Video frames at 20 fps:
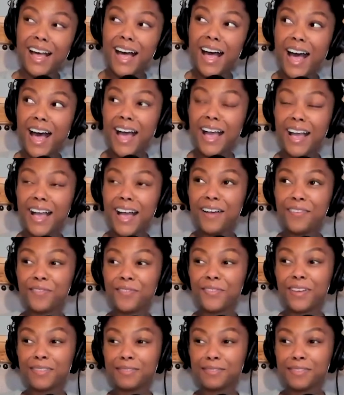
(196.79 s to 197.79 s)
I
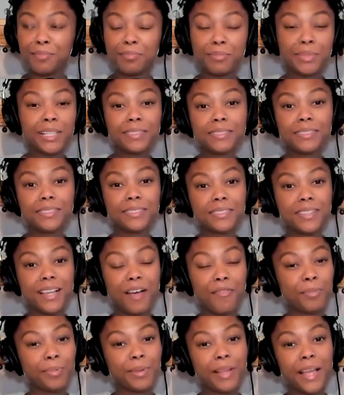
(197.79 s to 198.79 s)
have a semblance
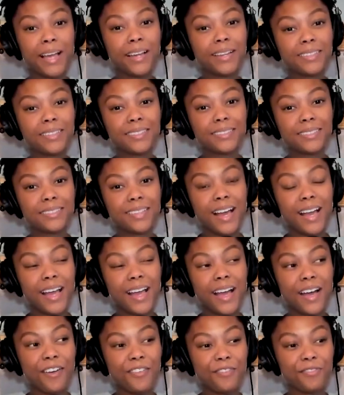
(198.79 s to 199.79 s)
of a plan. I
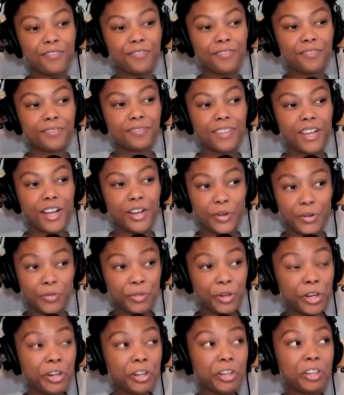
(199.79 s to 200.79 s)
have a
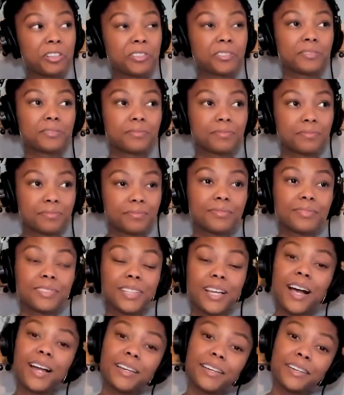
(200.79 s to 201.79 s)
career,
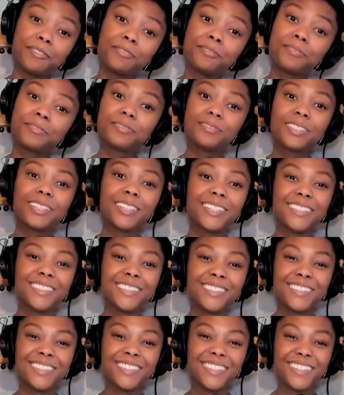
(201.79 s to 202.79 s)
kind of.
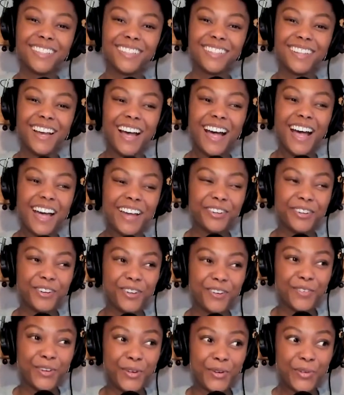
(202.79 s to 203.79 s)
I don't
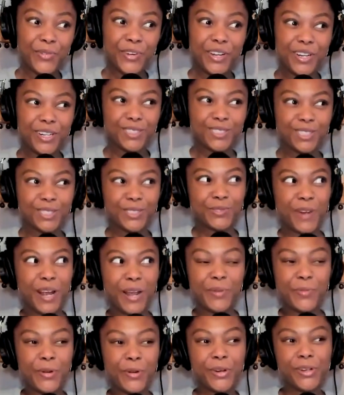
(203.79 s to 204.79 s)
know if career is the
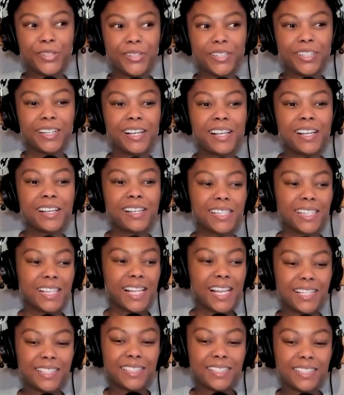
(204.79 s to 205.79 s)
right word.
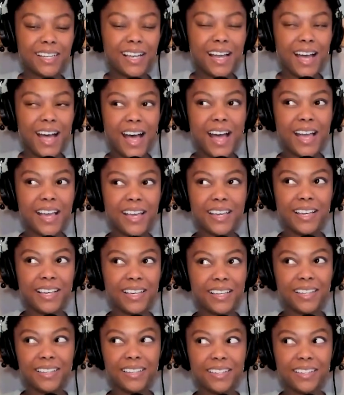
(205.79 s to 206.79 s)
Like, I